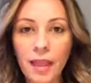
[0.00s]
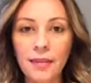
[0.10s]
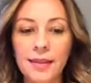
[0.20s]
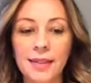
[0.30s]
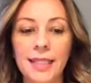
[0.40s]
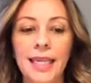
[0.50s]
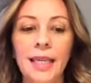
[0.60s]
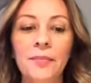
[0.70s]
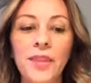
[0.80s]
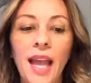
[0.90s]
This is
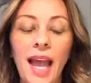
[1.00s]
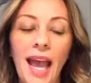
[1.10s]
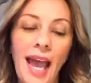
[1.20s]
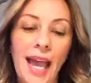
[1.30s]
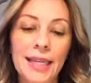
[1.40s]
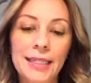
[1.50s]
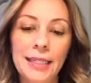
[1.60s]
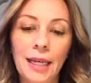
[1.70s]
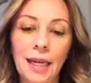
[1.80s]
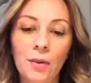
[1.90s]
key. And
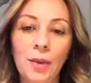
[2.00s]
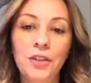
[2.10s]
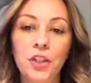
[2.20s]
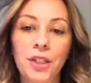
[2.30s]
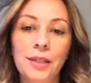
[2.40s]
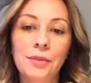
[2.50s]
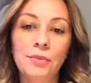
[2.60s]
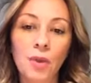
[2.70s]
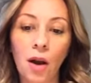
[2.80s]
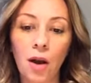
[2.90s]
when she is
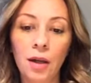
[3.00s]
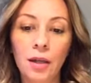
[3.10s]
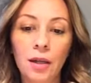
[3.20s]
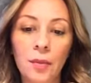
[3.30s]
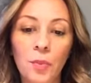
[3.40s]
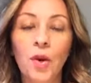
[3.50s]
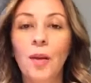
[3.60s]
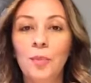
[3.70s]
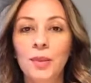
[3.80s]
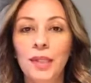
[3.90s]
wrong,
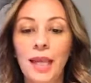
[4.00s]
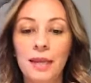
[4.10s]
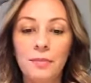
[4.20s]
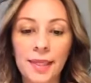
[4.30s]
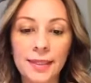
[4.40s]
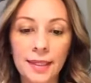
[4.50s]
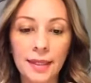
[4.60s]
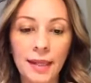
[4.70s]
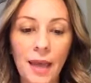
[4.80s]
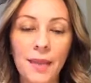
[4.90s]
promptly admits
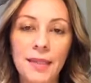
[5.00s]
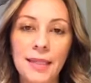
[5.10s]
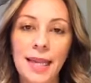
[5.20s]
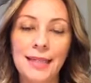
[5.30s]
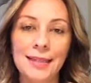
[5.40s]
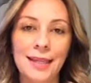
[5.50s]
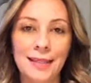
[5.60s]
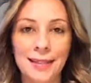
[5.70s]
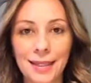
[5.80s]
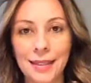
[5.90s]
it and then takes
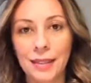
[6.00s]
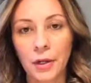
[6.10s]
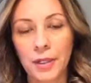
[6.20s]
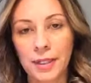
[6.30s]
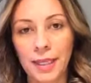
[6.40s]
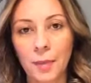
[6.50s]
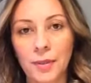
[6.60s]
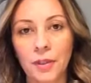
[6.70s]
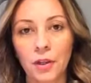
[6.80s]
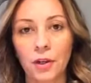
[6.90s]
necessary
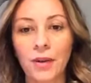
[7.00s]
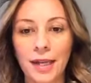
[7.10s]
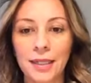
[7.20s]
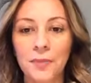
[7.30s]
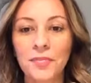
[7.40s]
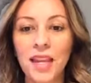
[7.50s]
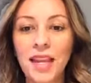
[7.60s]
steps to correct it.